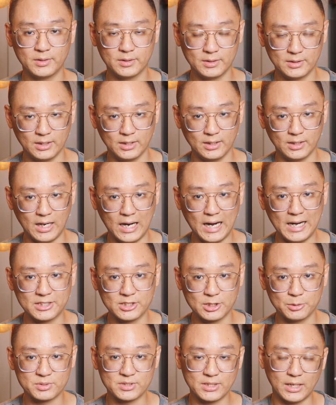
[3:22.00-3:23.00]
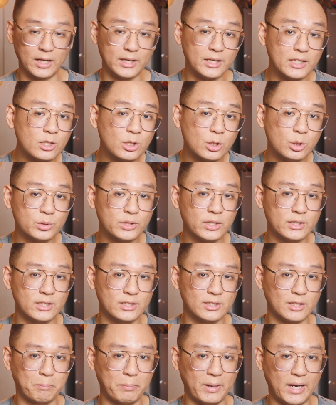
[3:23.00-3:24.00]
the items that are included
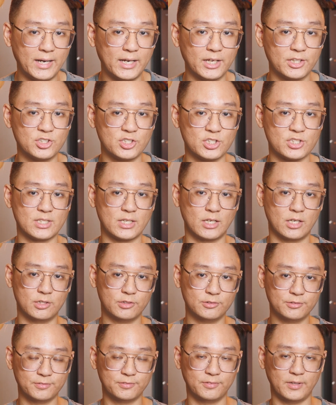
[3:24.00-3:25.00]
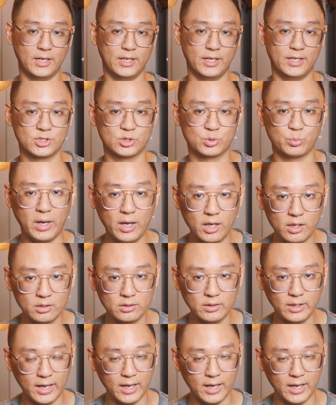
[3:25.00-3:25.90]
in the package itself as well,